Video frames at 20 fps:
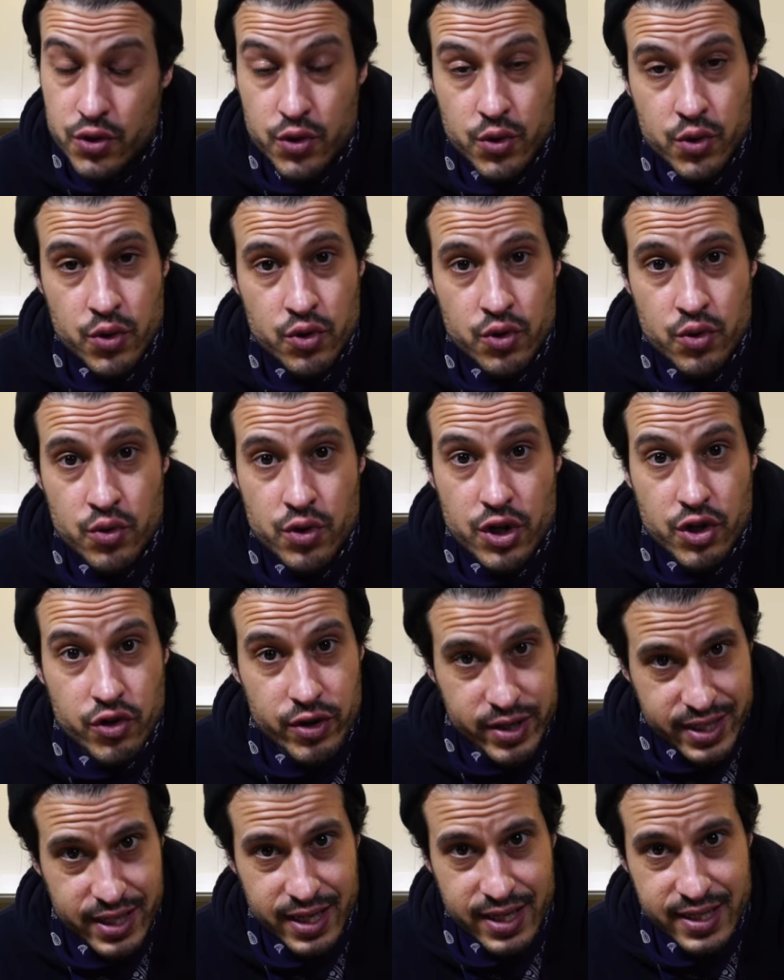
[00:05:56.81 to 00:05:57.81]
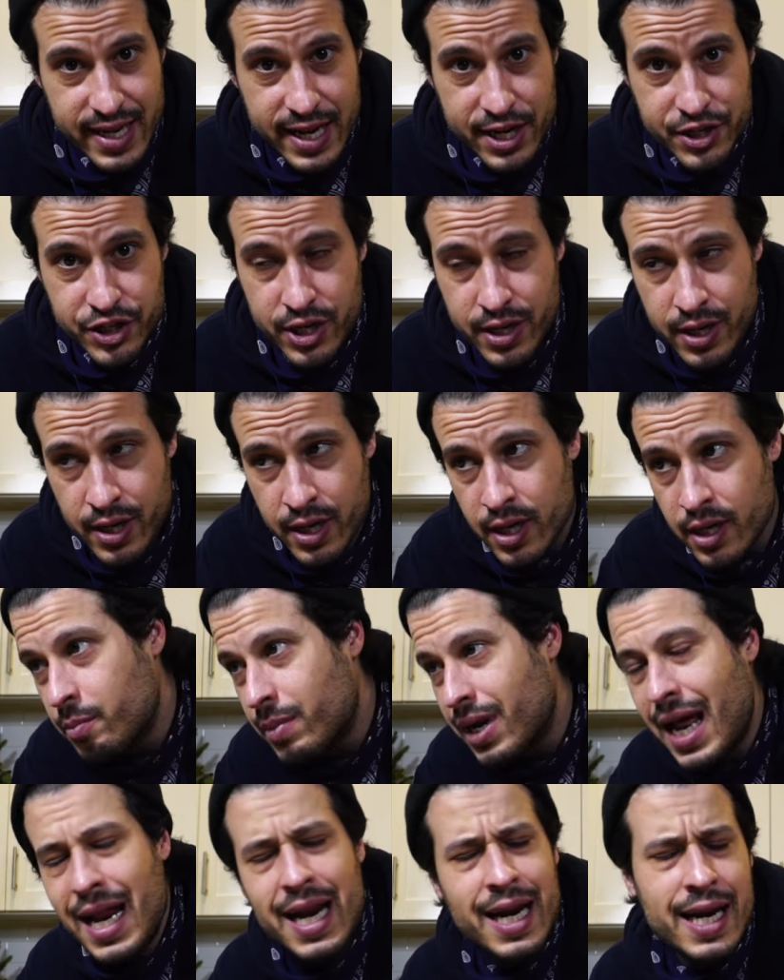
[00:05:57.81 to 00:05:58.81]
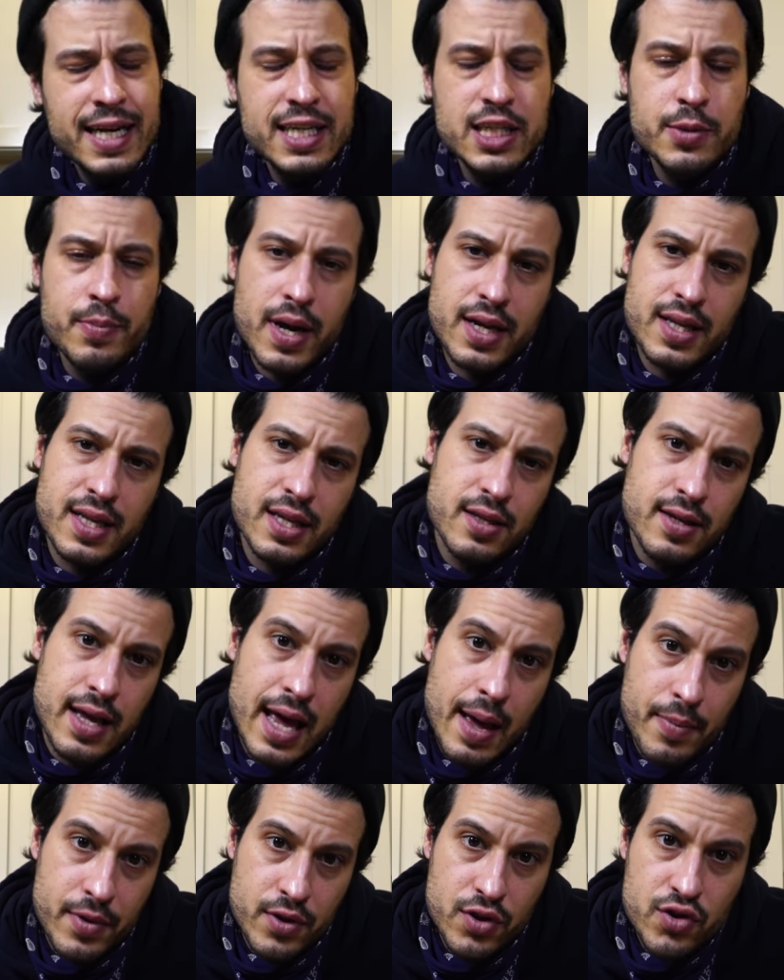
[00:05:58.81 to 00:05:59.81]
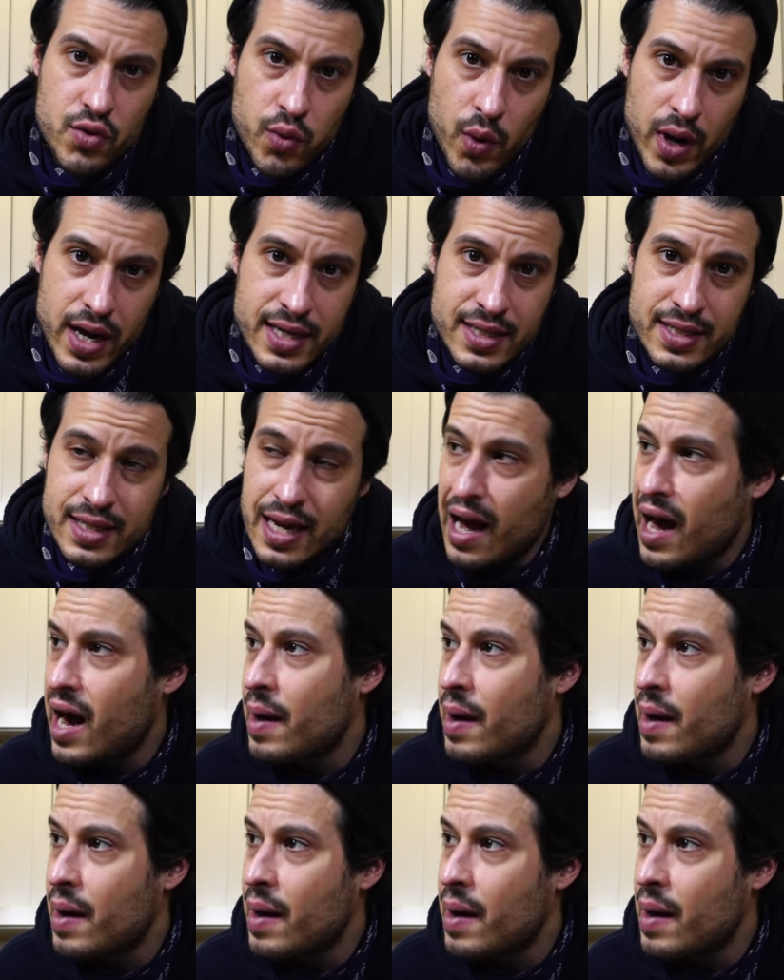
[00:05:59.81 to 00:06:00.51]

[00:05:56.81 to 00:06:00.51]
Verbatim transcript: to the crystallization, but I didn't expect it to happen twice.